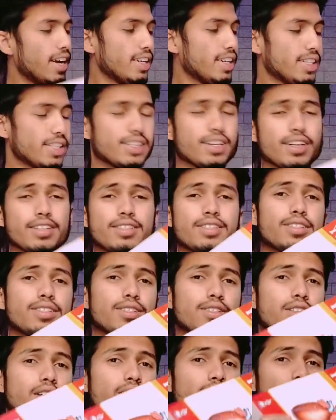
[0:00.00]
and it
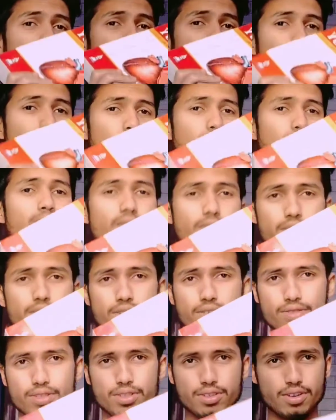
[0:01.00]
consists the whole
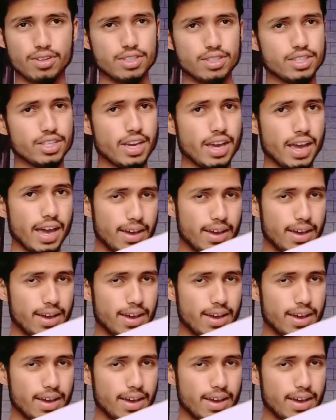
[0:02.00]
knowledge of physiology